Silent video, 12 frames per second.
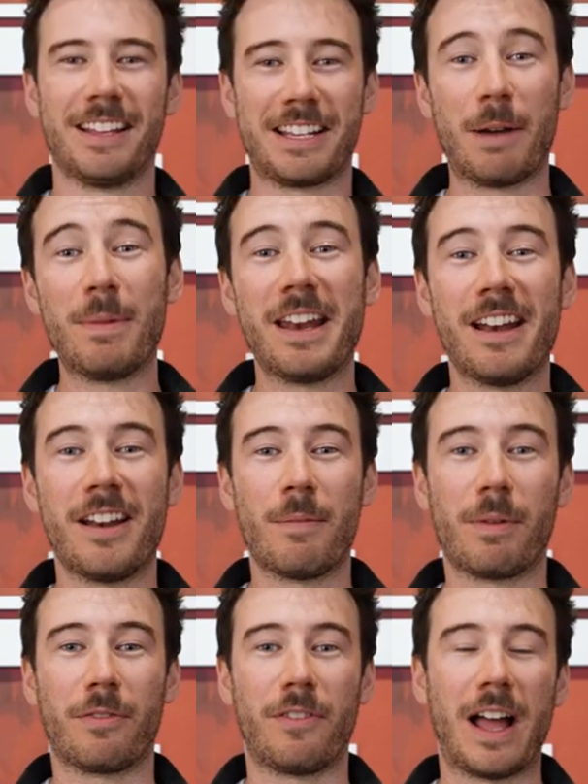Coming in at
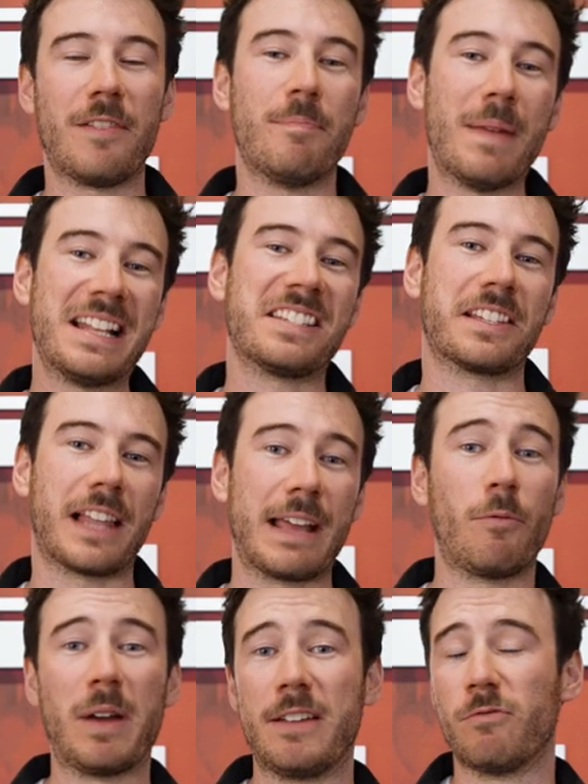number five, men's
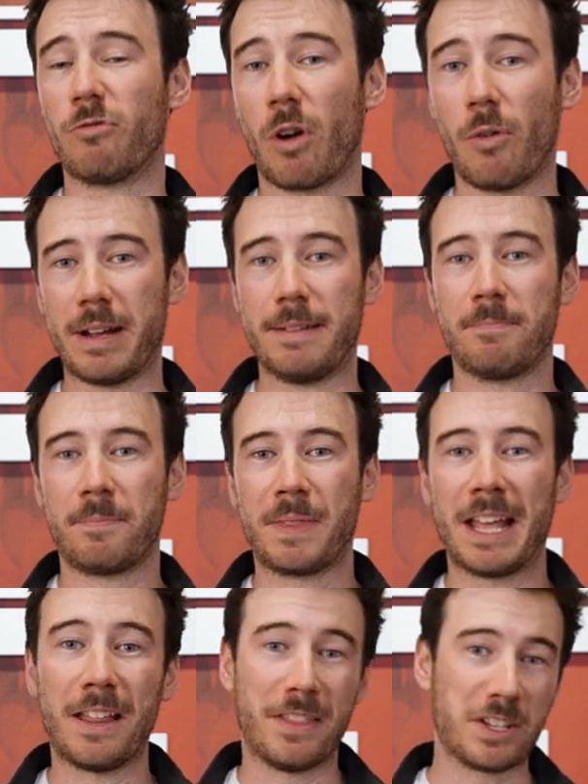lightweight rowing.
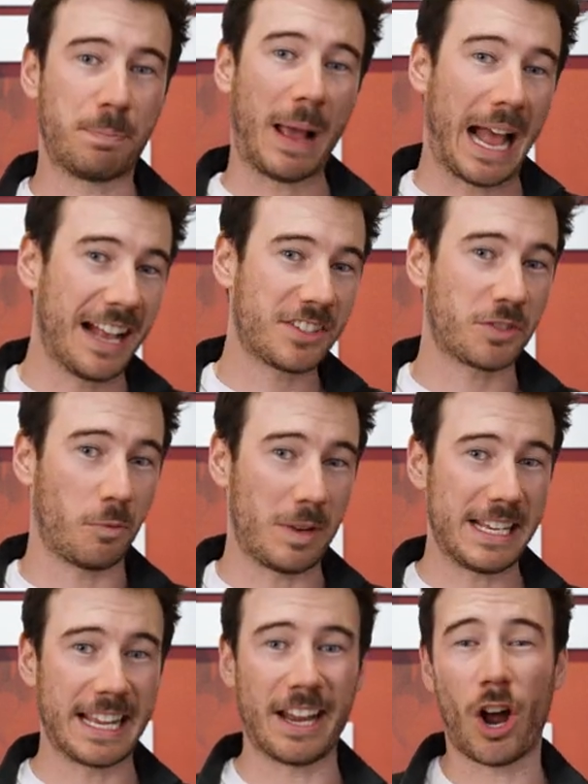This past
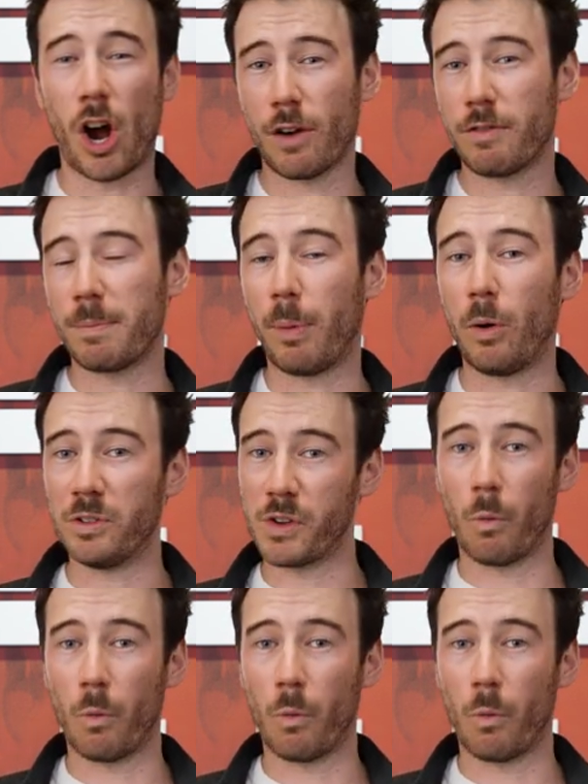weekend, Harvard pulled